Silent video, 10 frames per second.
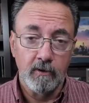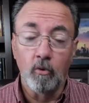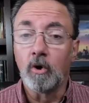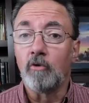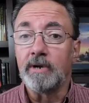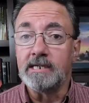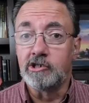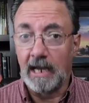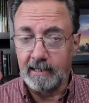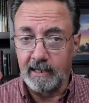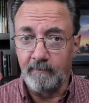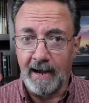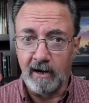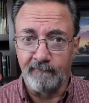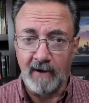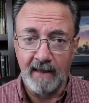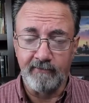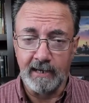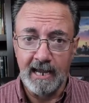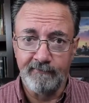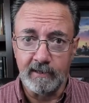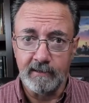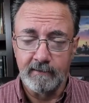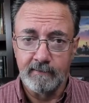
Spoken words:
were rejected by our Father in heaven,